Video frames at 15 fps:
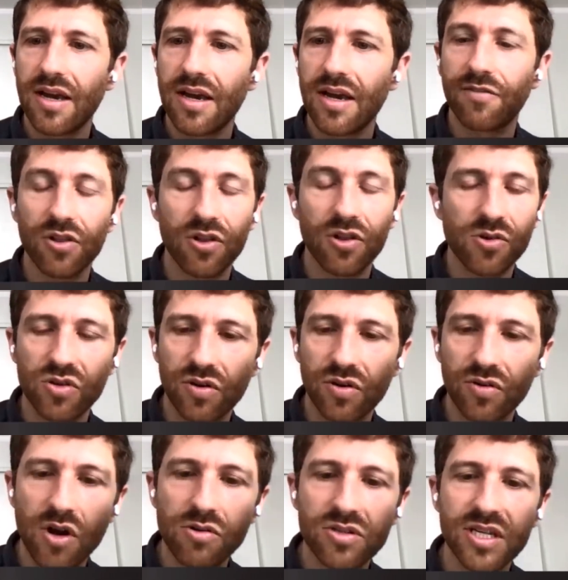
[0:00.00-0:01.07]
And for those who don't
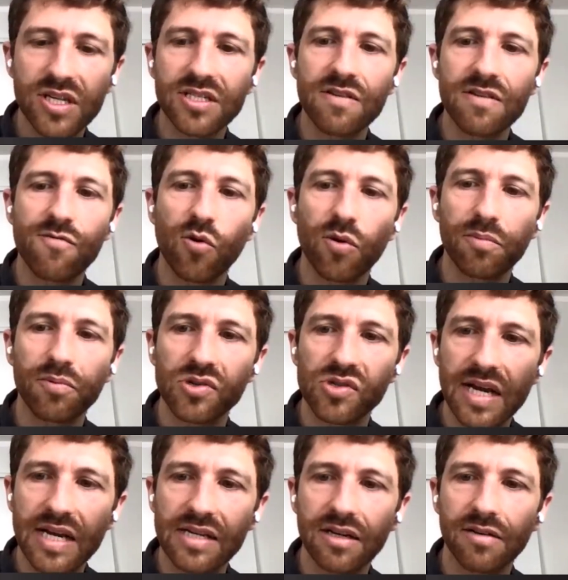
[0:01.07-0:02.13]
know,
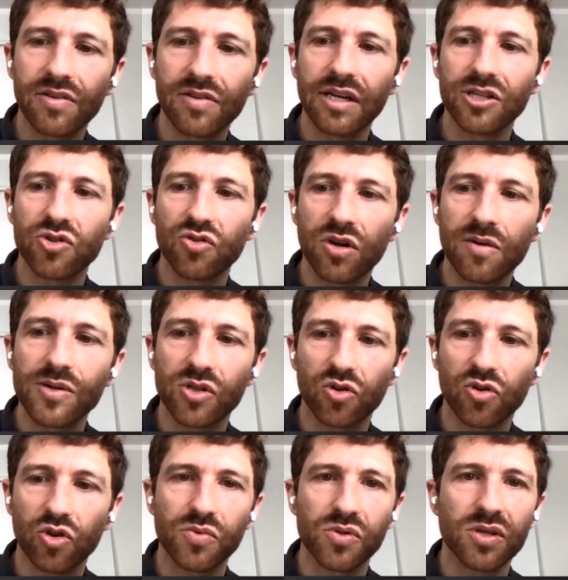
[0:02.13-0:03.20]
64% of the extremist
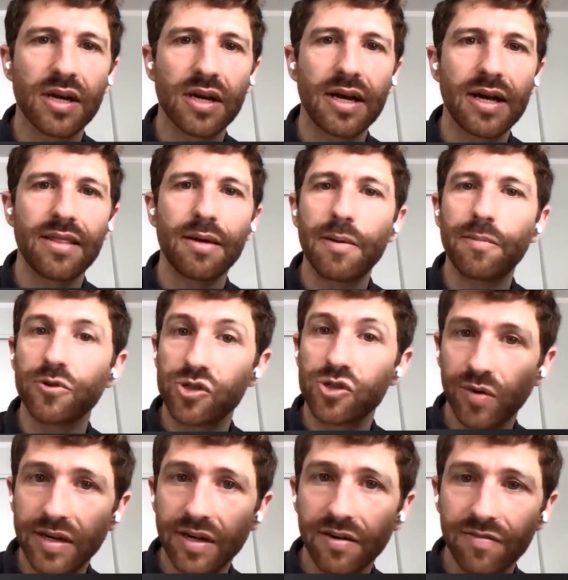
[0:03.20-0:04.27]
groups that people
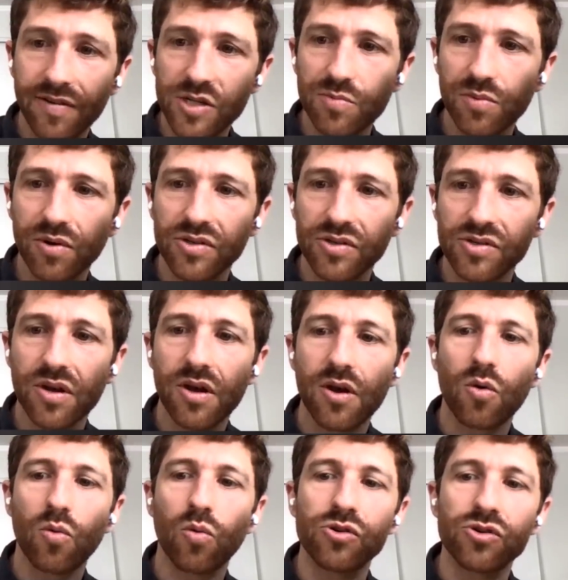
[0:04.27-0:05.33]
joined on Facebook's
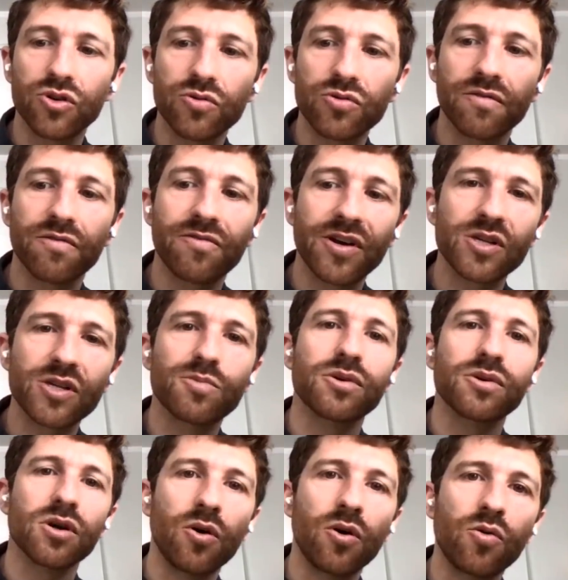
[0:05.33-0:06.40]
were due to
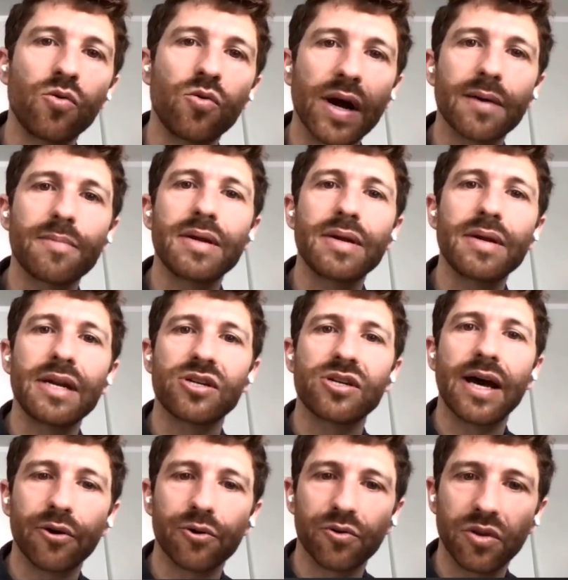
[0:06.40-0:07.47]
Facebook's own recommendation
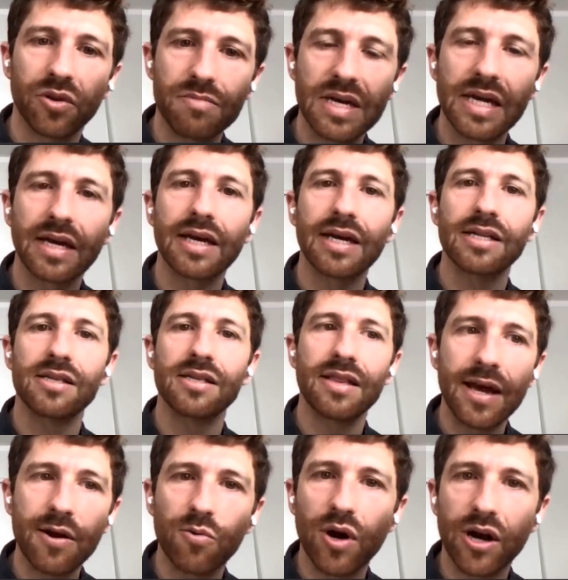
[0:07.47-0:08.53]
algorithm, meaning it,
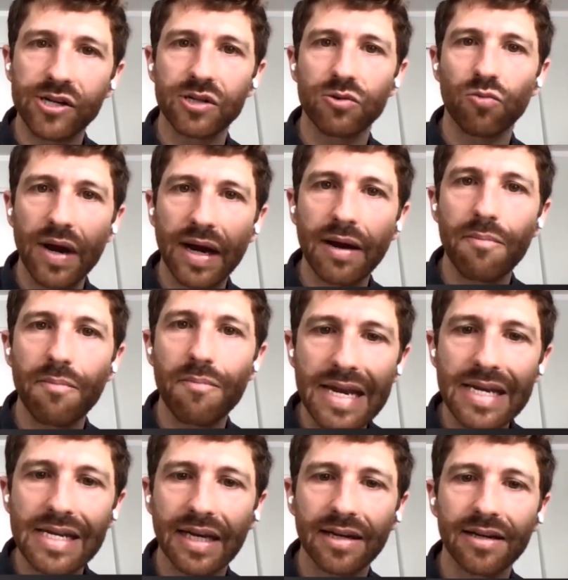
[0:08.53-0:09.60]
they were actually
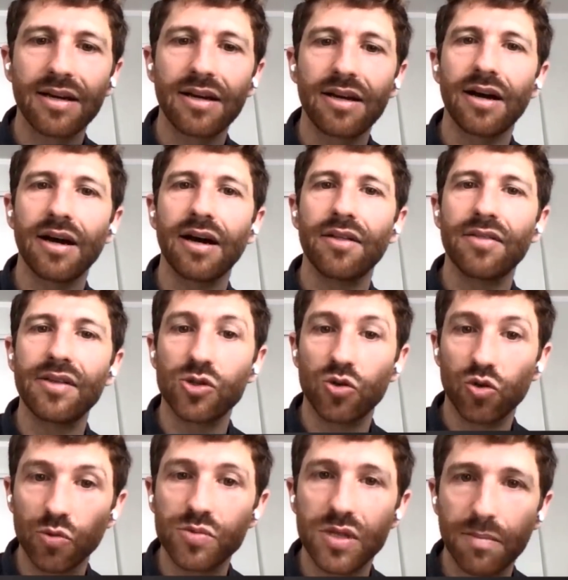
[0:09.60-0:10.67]
recommending uh, these
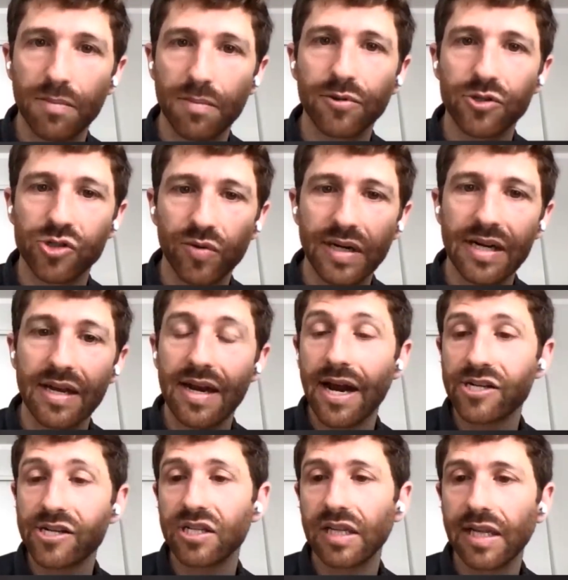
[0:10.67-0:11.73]
groups that people joined. And it
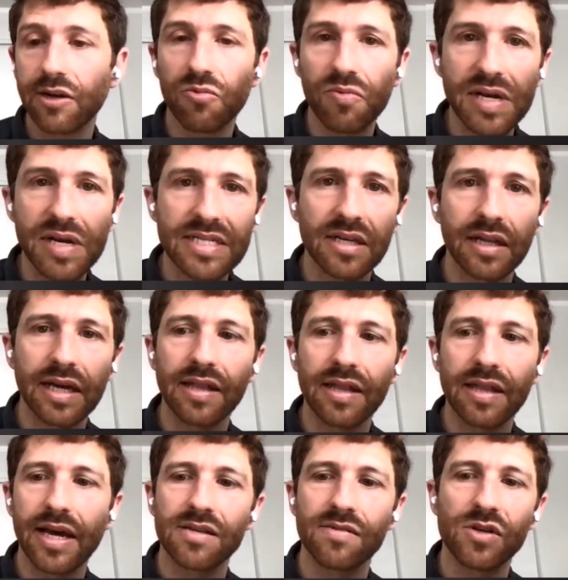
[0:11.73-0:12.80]
actually led recently, in the
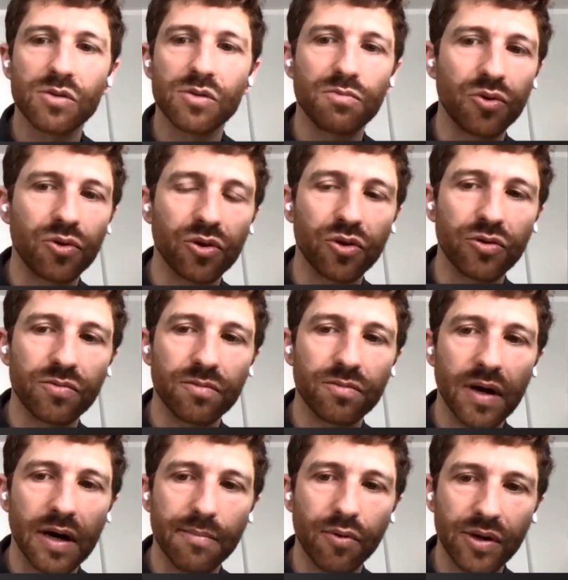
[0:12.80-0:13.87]
case of these Boogaloo
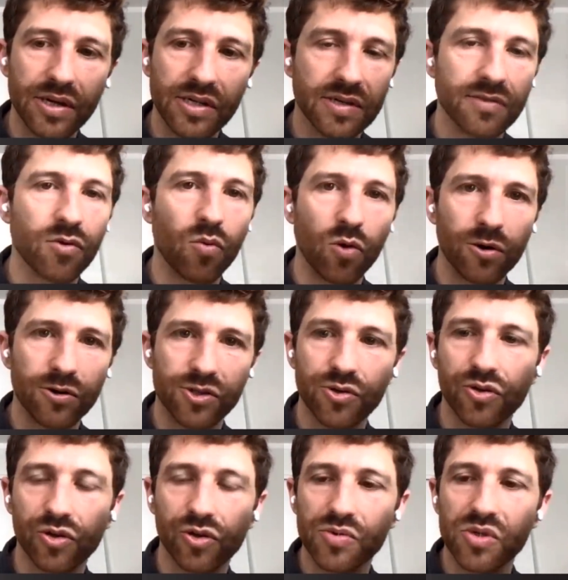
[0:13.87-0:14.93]
uh, Boys Civil War II
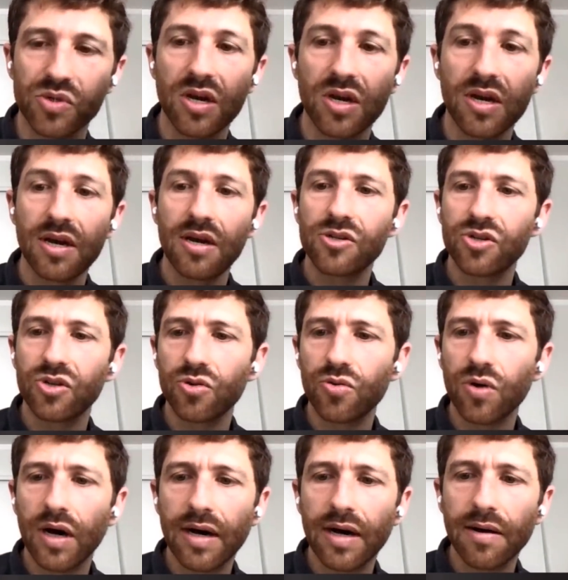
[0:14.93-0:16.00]
groups, to
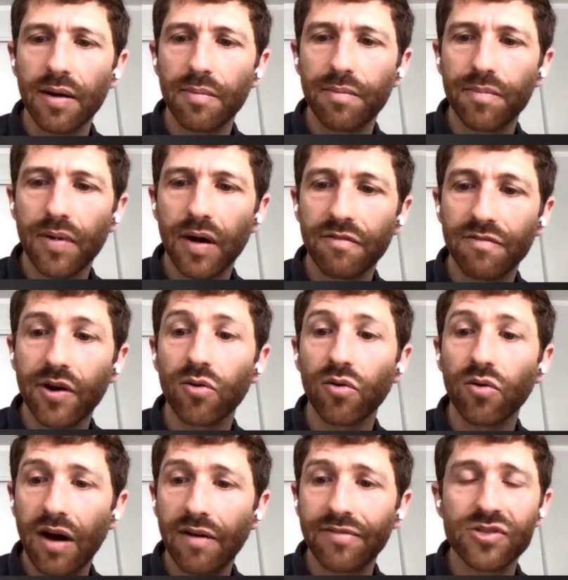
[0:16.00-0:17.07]
a, a, a federal
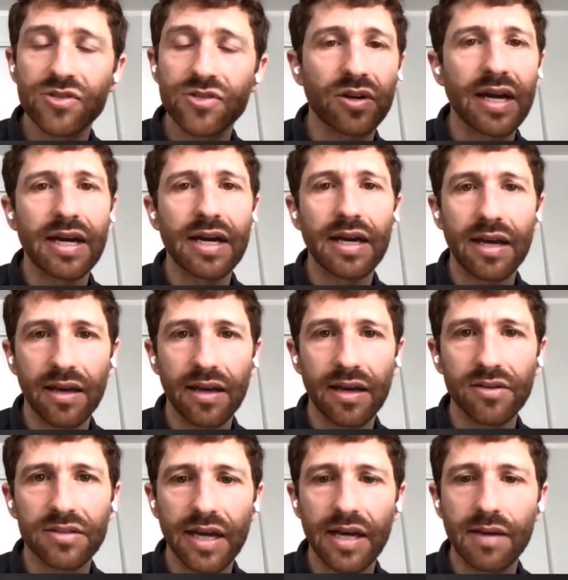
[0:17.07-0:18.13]
officer getting
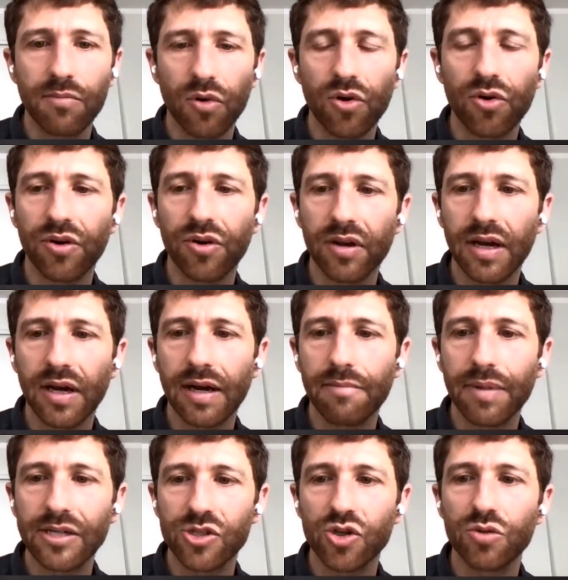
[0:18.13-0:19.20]
killed, getting murdered um,
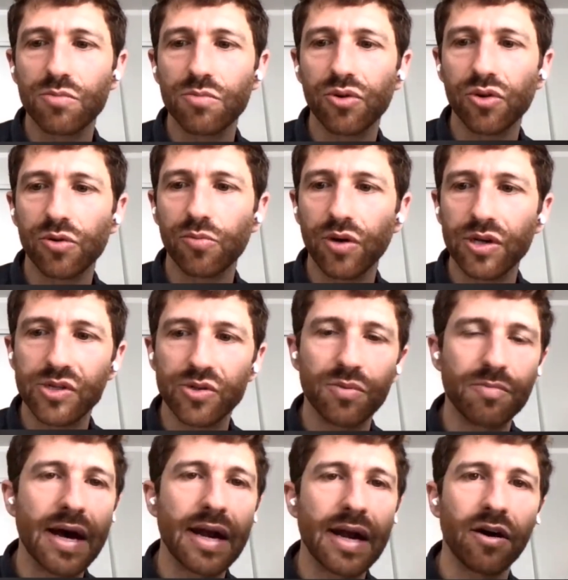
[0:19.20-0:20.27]
by two Boogaloo boys who had
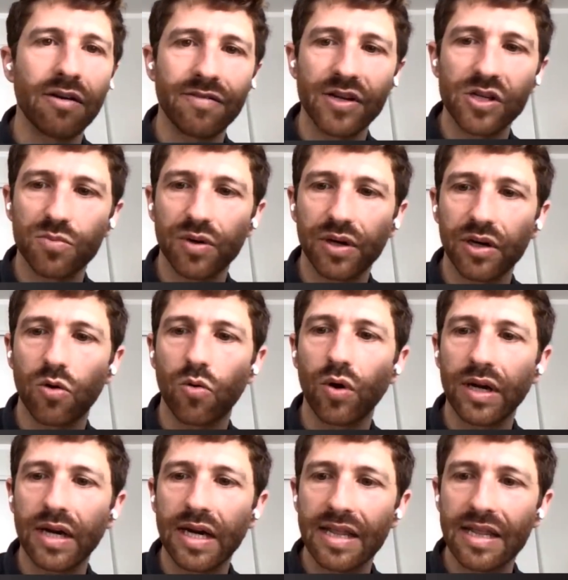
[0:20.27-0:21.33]
met on Facebook and
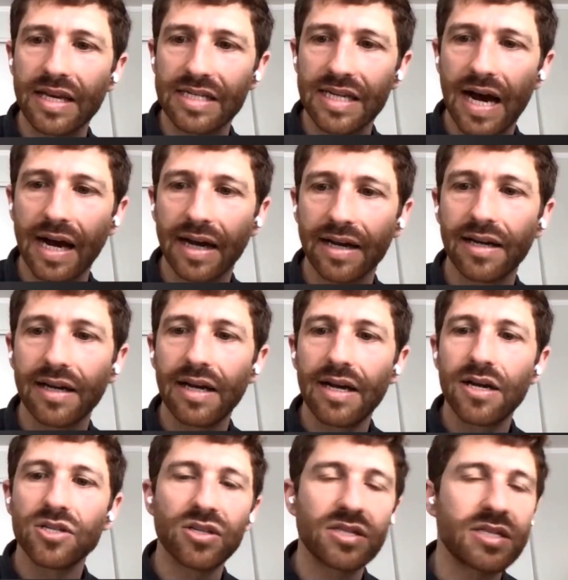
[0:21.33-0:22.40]
coordinated the attack.
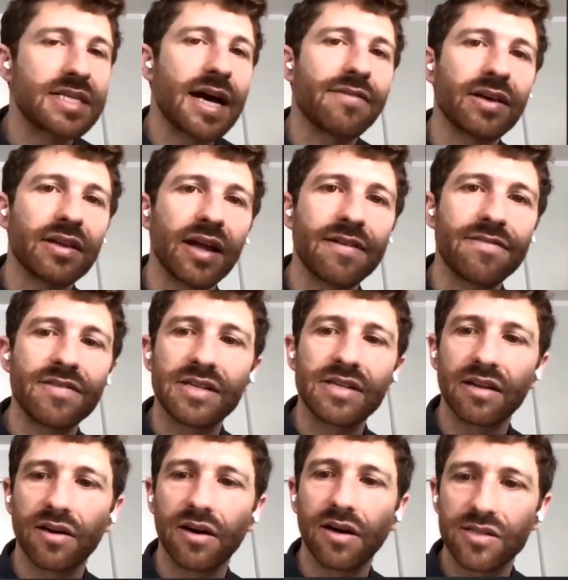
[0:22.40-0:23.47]
So this is having life and
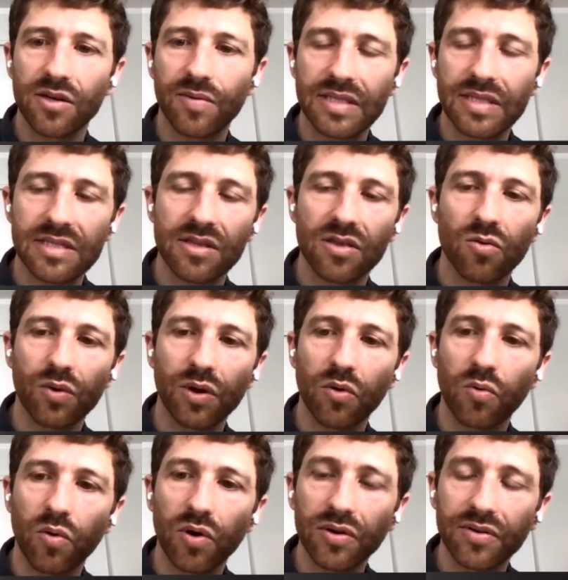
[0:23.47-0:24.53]
death consequences in the real
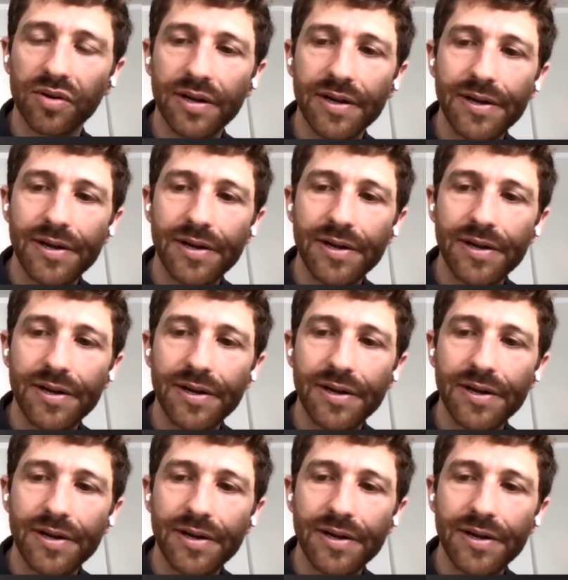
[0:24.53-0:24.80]
world.